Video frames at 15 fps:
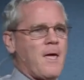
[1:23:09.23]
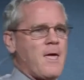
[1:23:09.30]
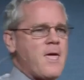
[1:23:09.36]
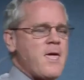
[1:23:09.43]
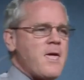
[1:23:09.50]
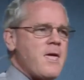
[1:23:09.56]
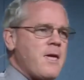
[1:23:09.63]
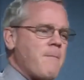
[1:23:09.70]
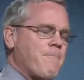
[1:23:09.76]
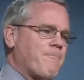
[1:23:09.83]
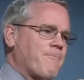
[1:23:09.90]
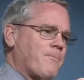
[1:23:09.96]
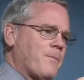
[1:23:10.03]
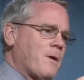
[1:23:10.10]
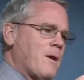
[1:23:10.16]
He
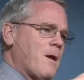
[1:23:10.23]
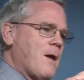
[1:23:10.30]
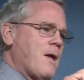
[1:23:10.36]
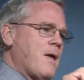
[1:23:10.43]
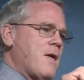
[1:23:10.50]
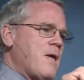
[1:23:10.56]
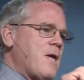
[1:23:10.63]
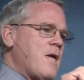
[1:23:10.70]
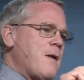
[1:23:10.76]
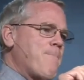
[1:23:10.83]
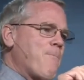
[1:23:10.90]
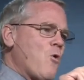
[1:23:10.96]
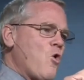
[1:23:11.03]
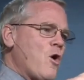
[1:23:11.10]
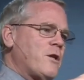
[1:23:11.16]

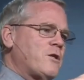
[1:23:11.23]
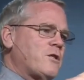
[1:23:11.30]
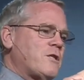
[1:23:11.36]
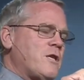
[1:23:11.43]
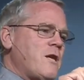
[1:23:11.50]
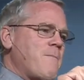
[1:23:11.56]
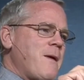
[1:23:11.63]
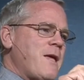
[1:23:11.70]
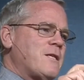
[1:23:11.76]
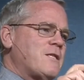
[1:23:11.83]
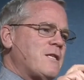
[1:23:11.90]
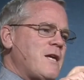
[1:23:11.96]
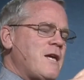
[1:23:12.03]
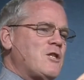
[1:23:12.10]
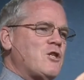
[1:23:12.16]

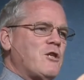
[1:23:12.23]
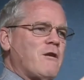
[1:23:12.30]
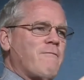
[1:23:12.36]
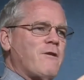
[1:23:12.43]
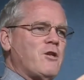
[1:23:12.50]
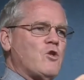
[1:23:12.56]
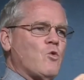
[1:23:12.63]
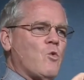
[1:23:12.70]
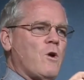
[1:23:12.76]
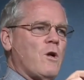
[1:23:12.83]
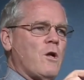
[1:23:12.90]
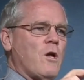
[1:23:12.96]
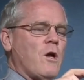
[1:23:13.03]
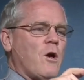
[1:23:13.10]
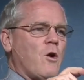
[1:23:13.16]
makes each
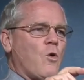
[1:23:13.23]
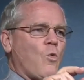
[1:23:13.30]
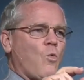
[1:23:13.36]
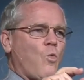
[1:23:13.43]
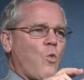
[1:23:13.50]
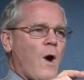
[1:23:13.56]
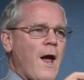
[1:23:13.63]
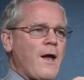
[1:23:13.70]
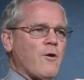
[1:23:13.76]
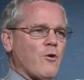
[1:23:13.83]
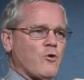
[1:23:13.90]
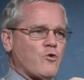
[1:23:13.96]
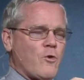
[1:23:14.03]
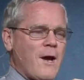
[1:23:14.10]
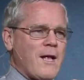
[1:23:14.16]
individual
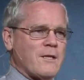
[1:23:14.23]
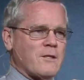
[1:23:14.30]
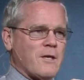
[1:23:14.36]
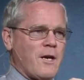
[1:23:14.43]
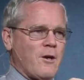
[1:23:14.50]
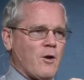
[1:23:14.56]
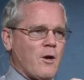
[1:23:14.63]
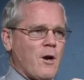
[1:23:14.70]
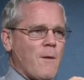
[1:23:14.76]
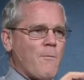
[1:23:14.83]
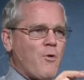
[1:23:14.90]
writer, translator,